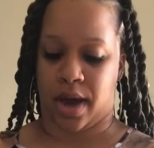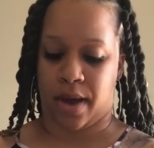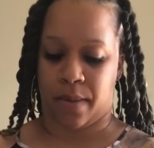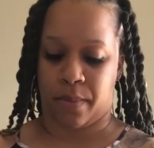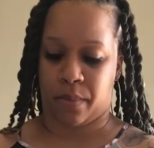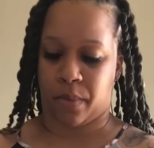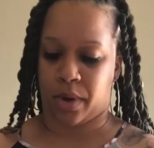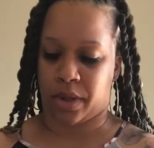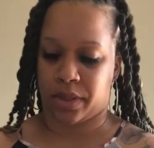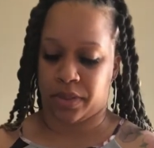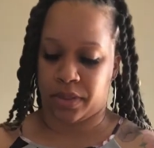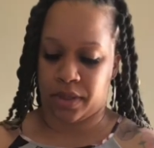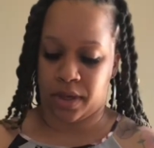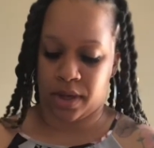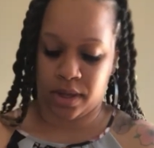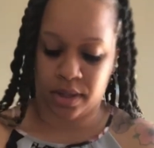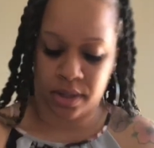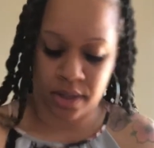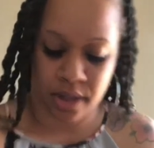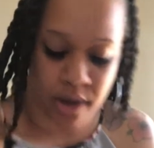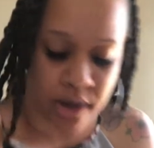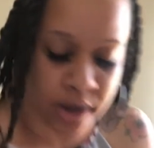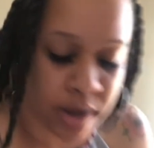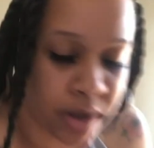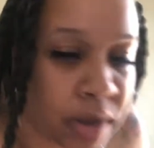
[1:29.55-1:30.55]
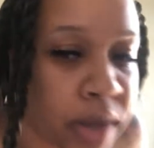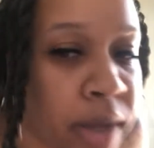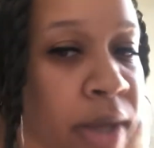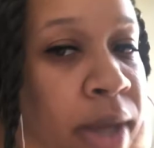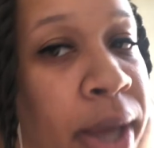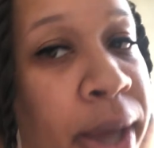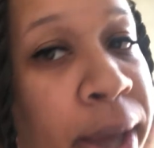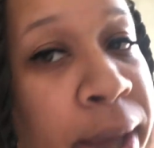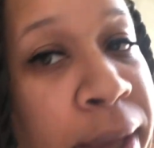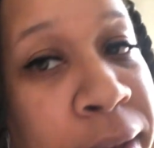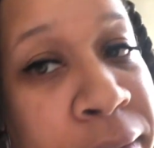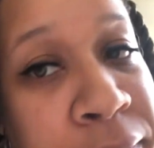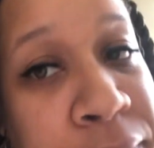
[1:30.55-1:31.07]
one thing that I'll
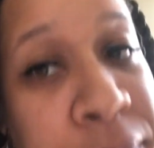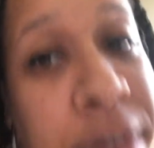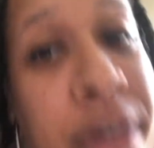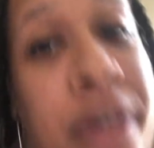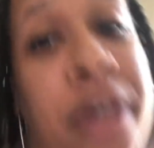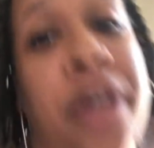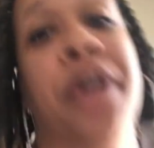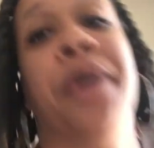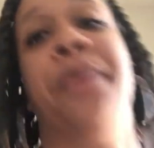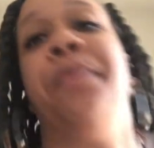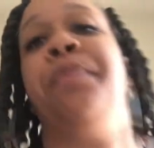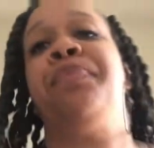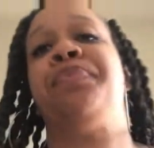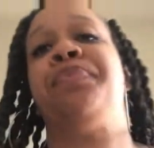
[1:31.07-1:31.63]
have here